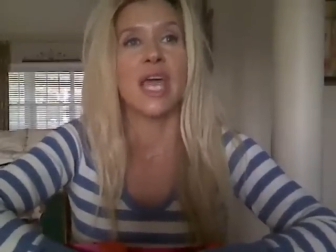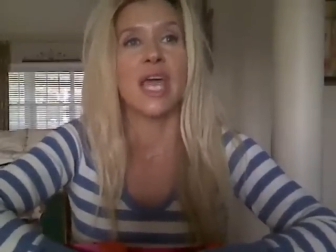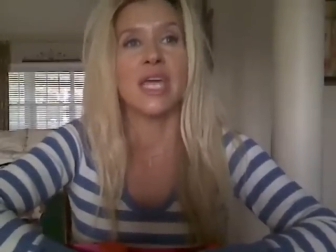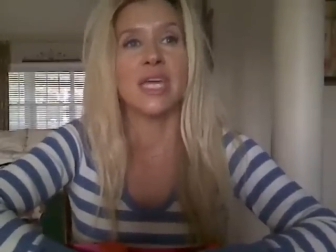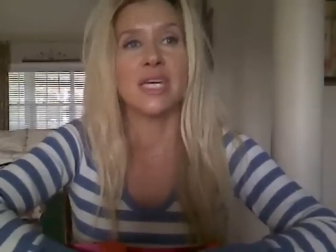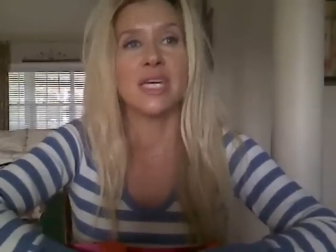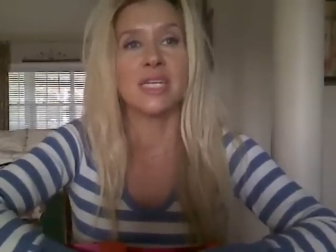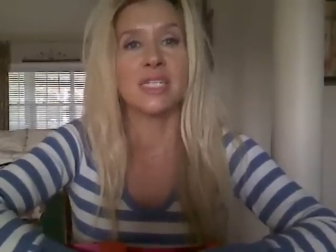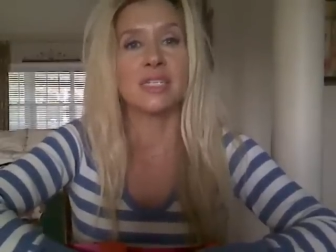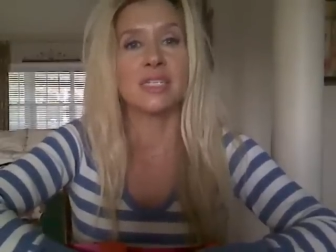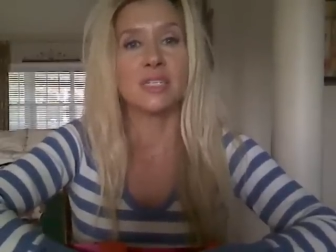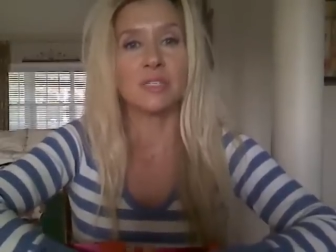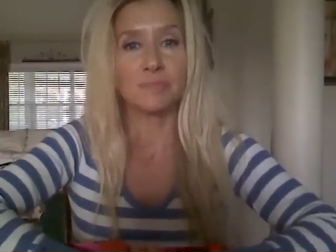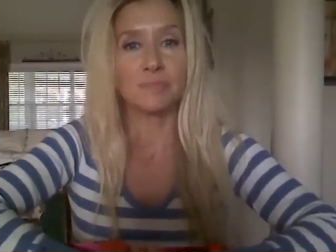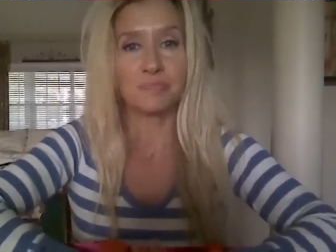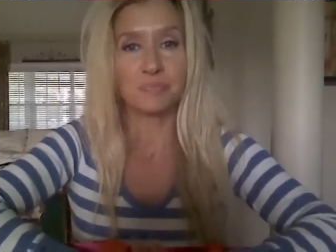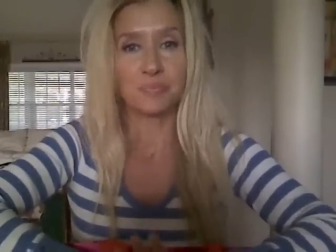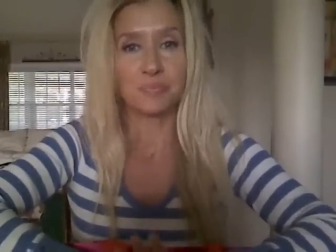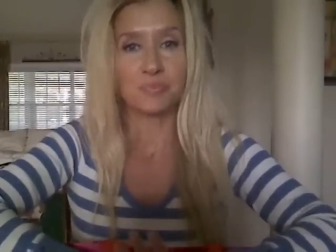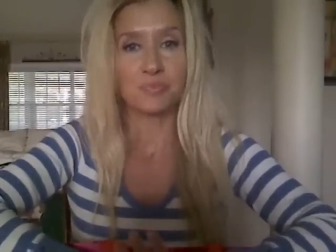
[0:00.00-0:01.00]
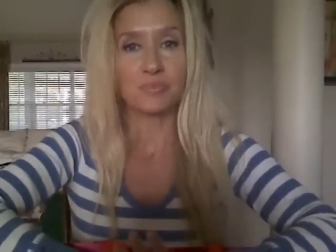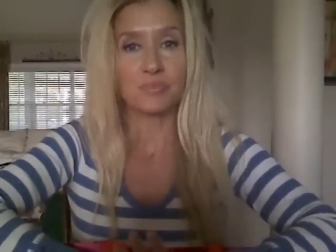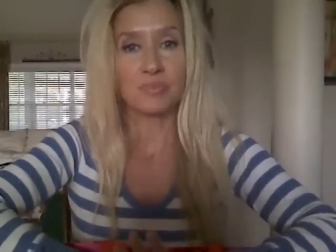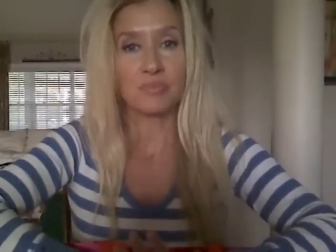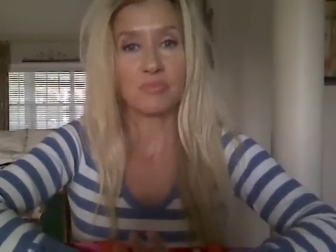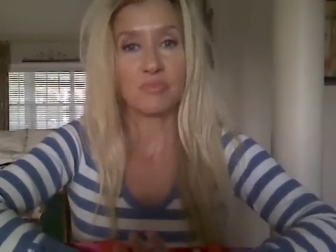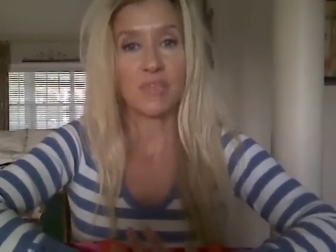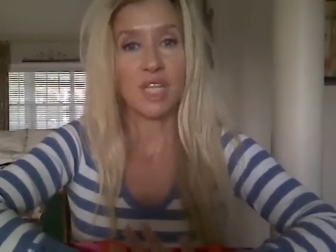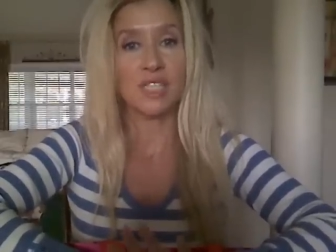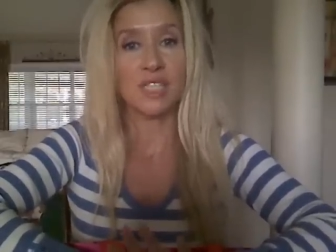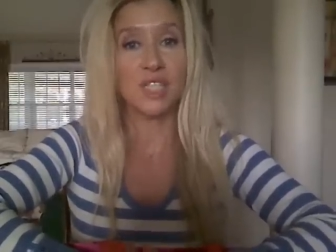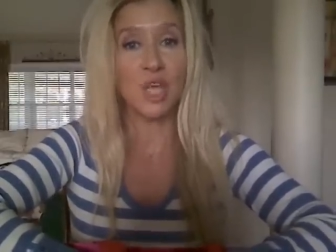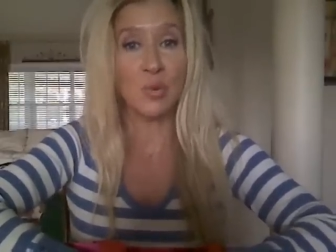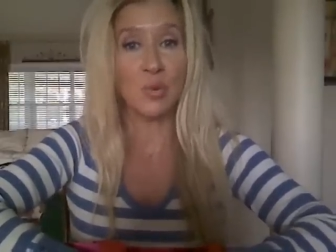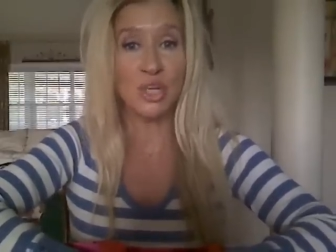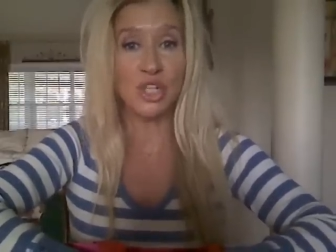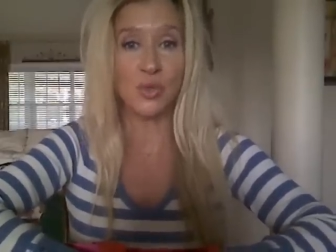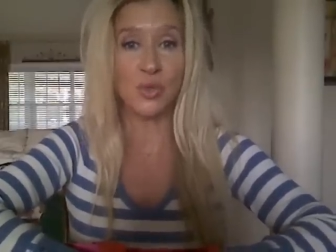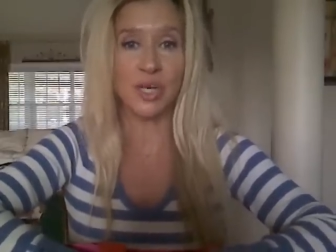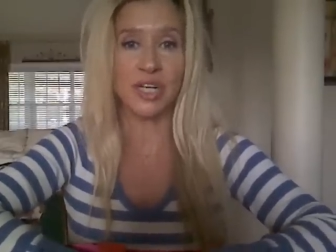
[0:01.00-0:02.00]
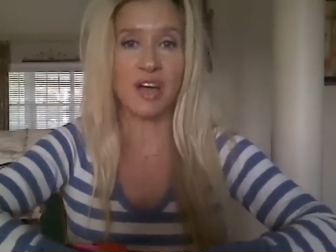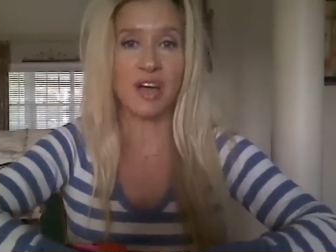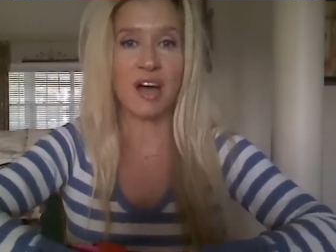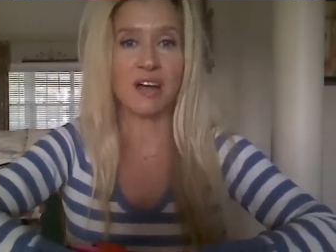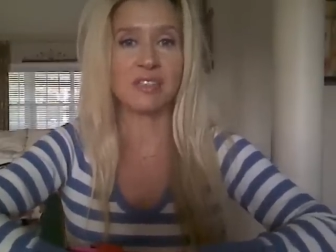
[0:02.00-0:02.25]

And so we joined